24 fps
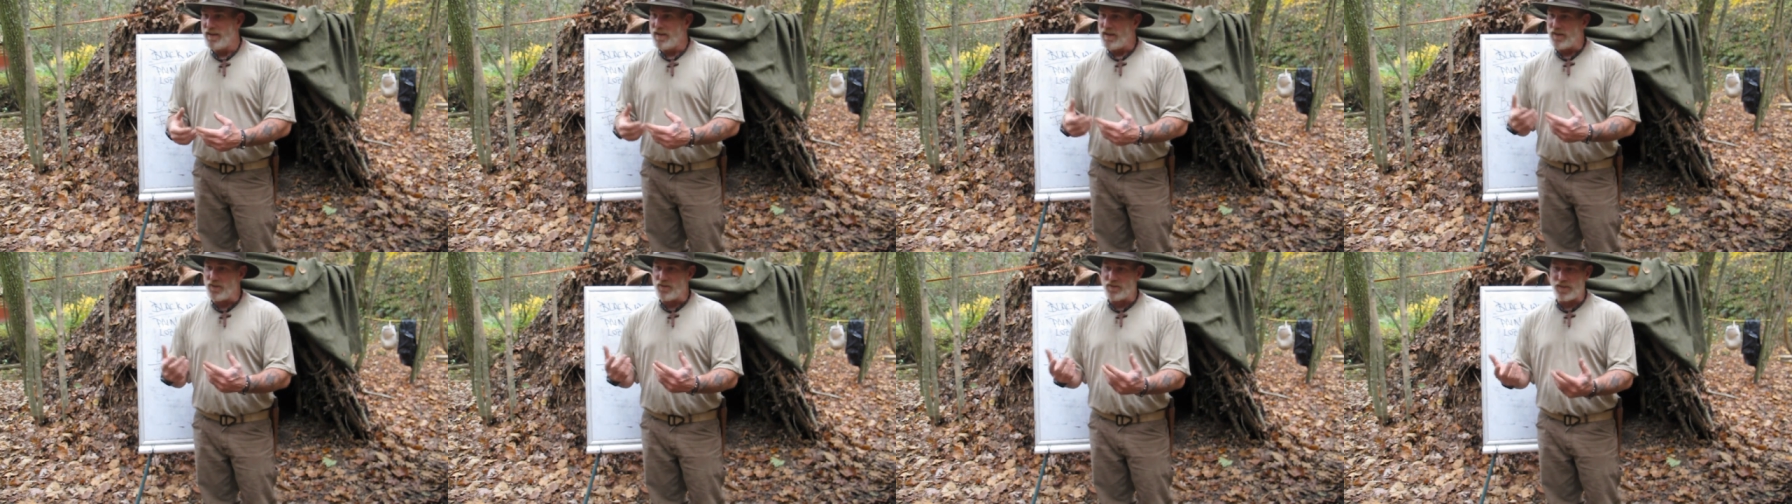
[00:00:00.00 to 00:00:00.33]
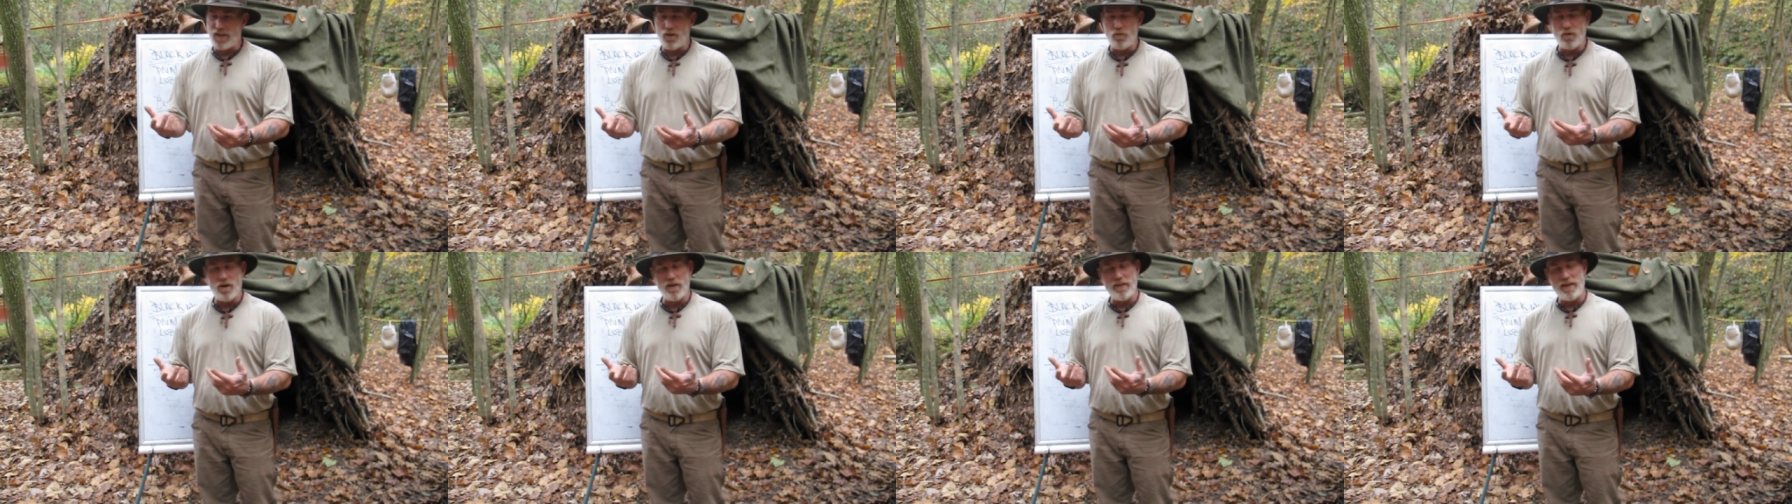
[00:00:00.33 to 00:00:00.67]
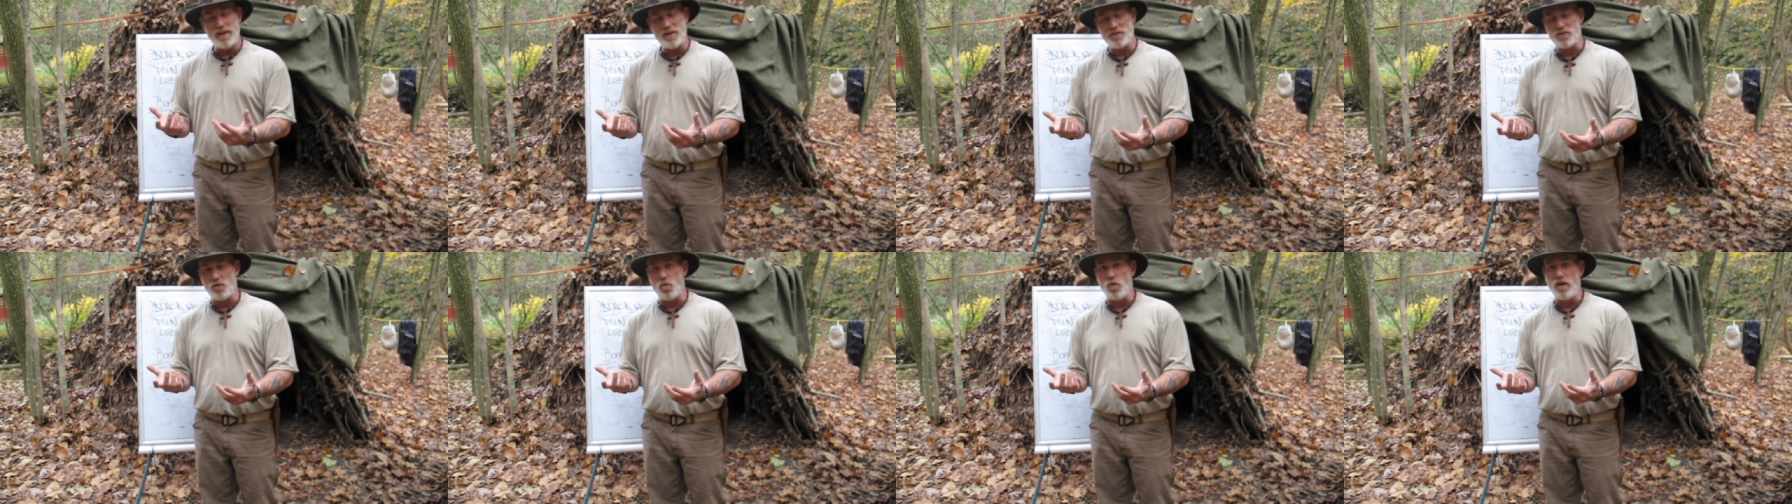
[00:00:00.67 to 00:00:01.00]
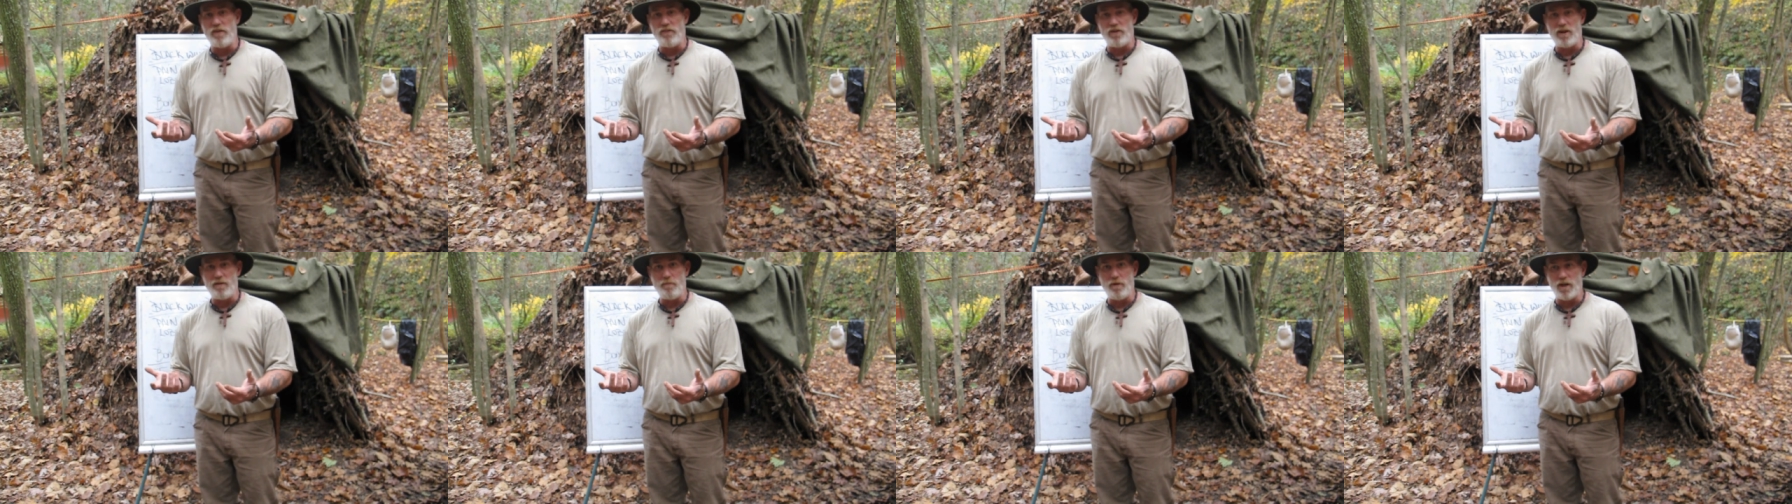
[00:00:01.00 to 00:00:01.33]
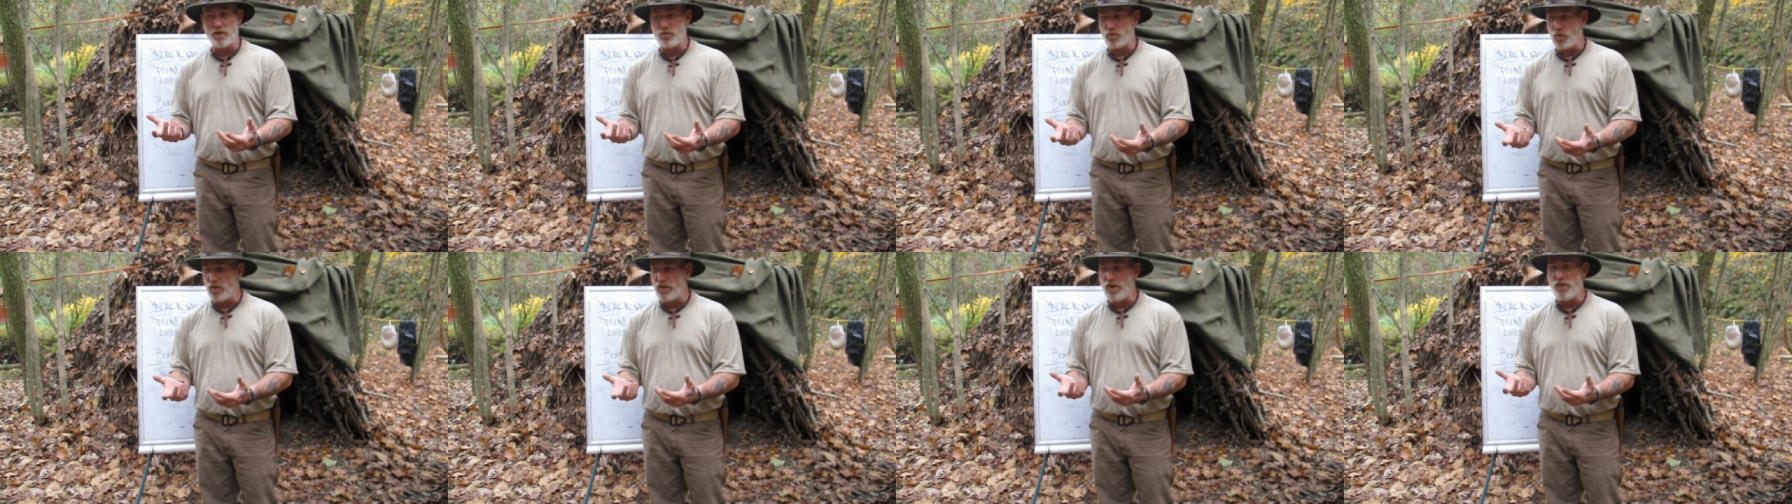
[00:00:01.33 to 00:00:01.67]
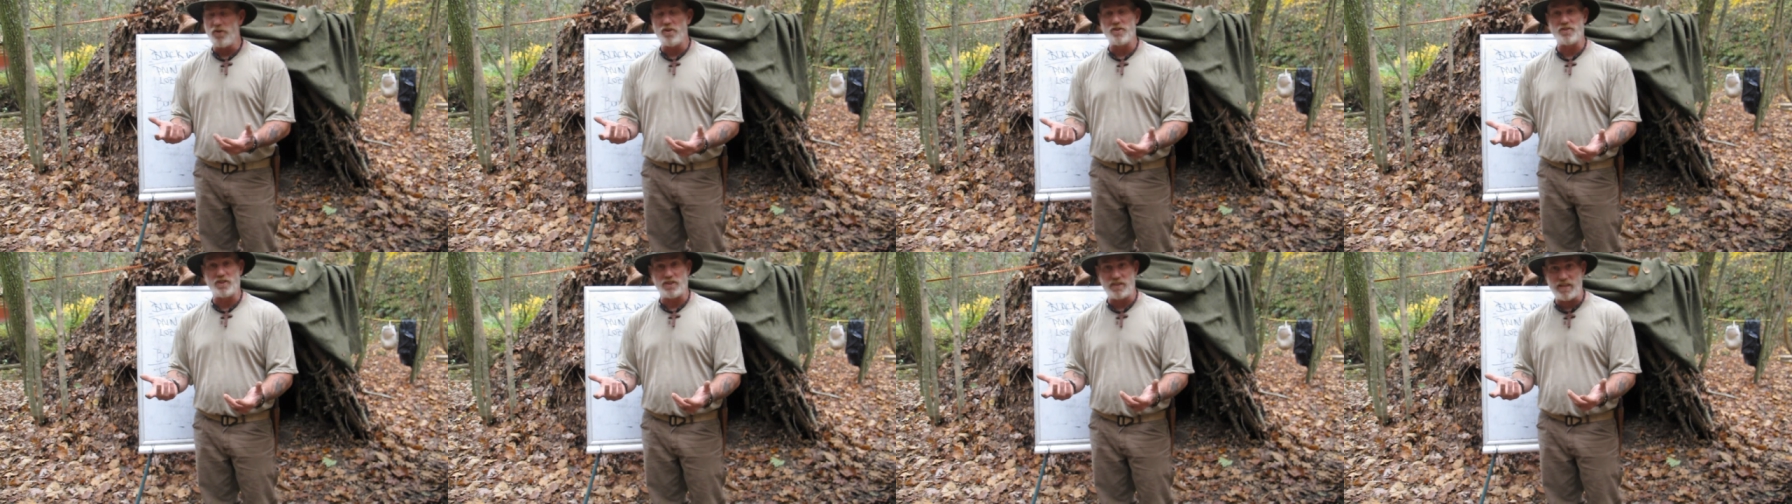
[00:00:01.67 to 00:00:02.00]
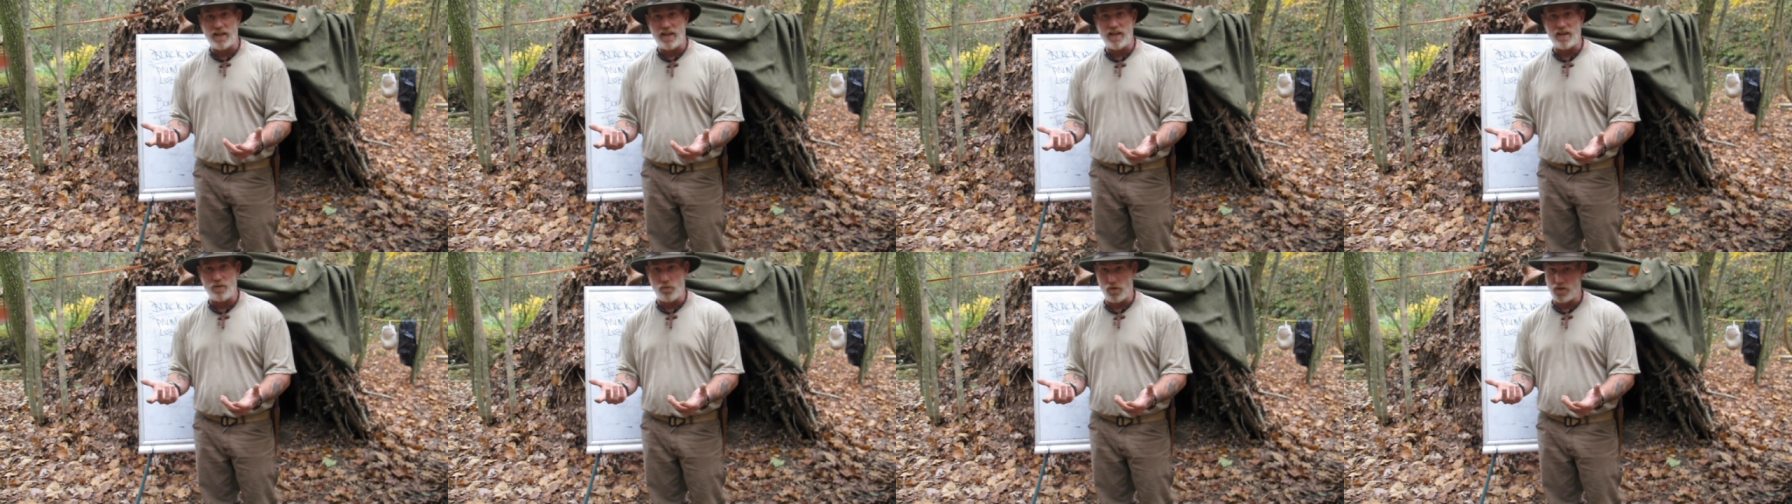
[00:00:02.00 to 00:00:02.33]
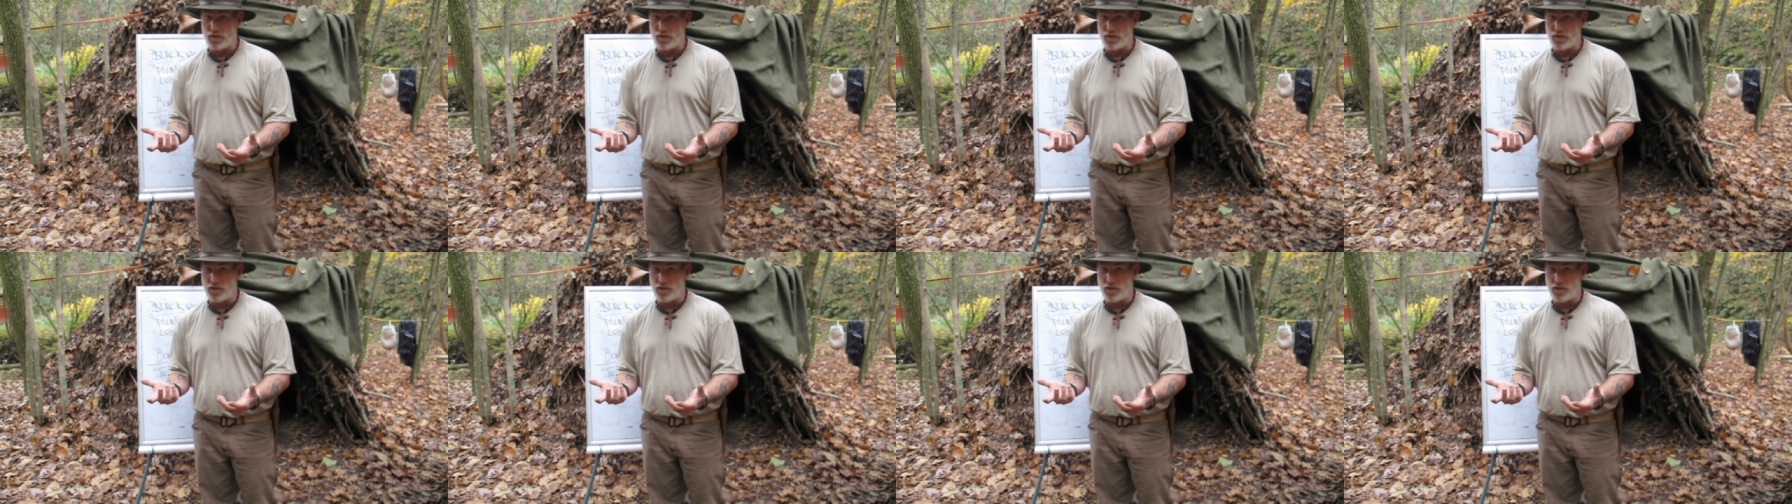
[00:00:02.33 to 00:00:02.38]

And you say, well, that doesn't weigh very much. Well, neither does a tent